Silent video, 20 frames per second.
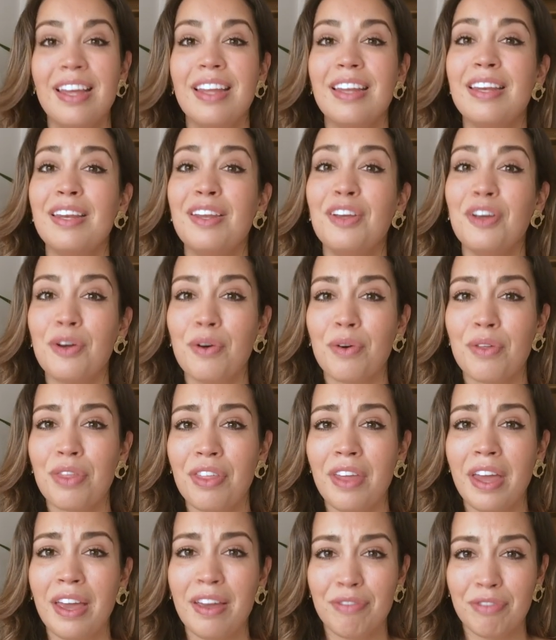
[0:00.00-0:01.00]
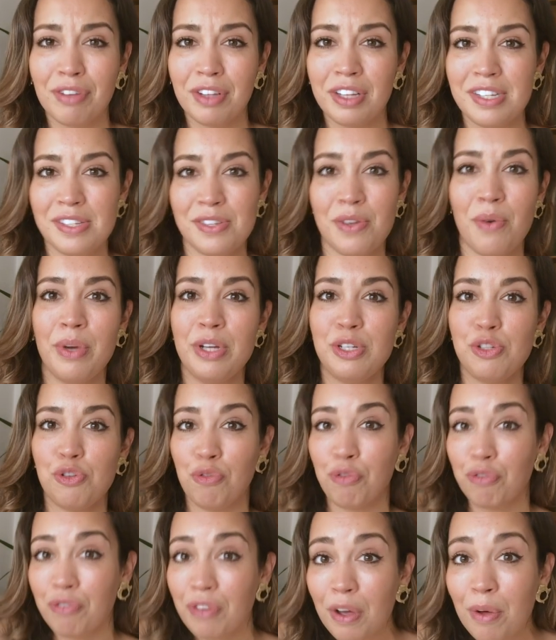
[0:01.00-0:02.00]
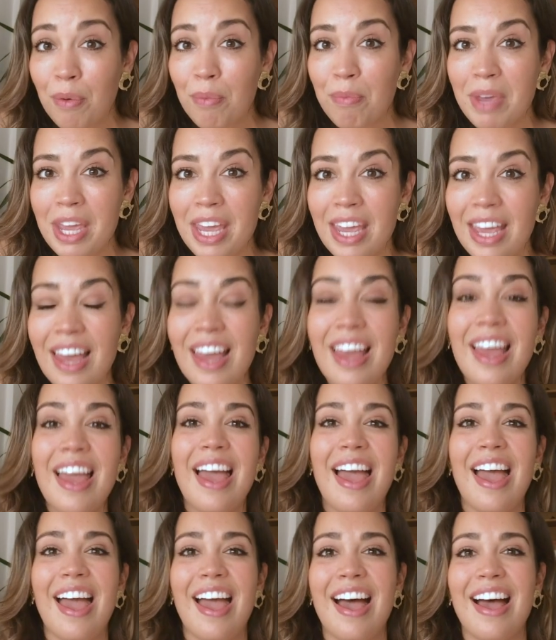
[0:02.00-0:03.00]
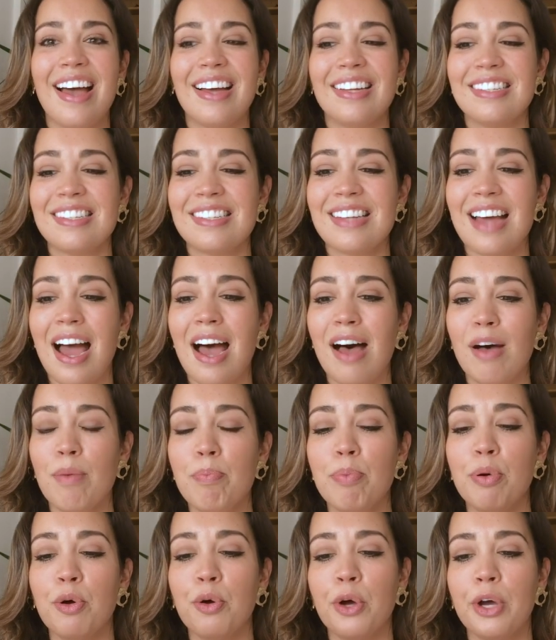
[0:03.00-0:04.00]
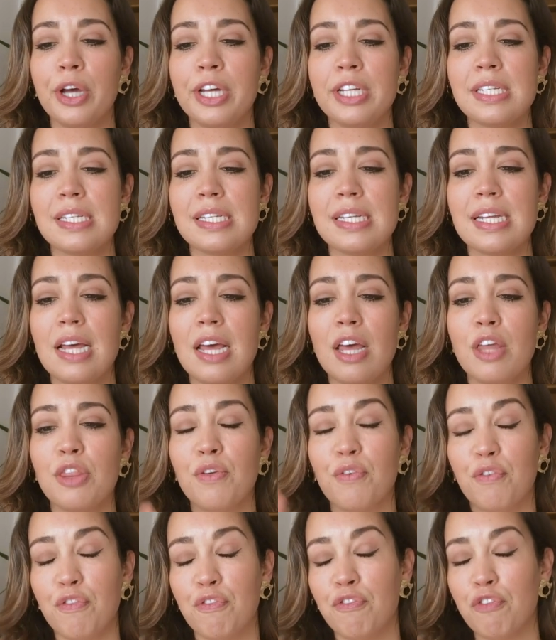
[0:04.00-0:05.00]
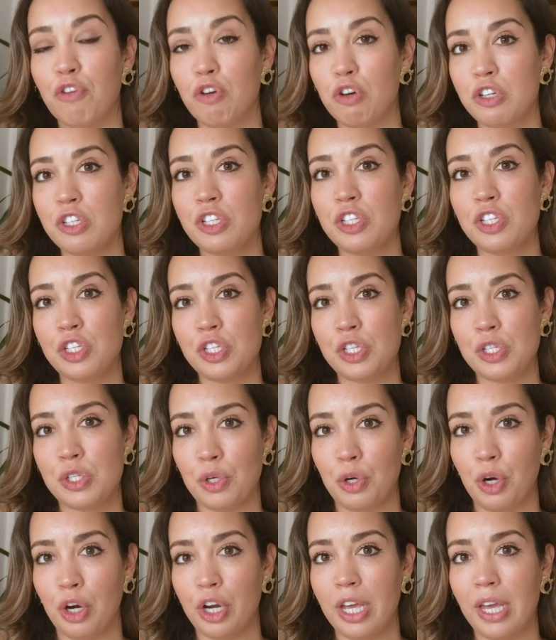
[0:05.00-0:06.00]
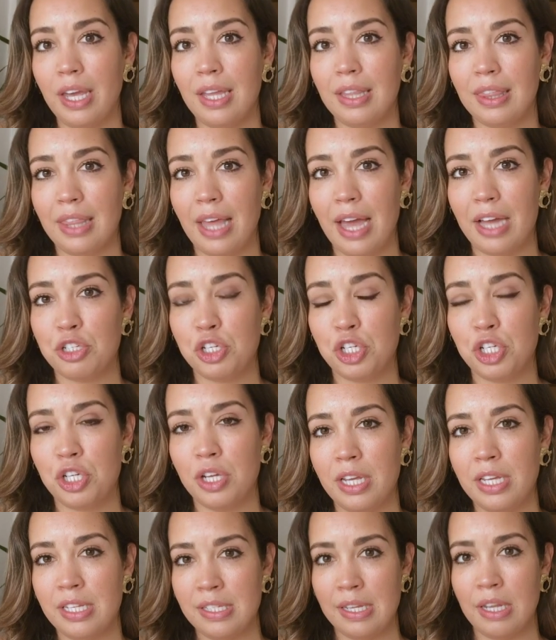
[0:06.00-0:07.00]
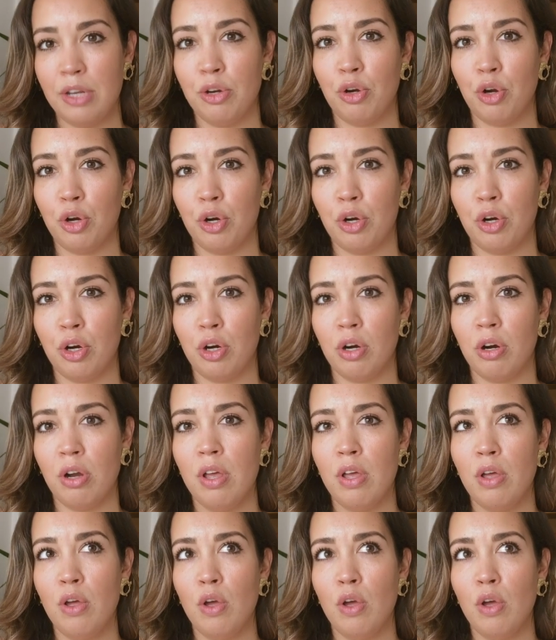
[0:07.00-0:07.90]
nico thankfully is going to film me and i'll put the first circuit that is in her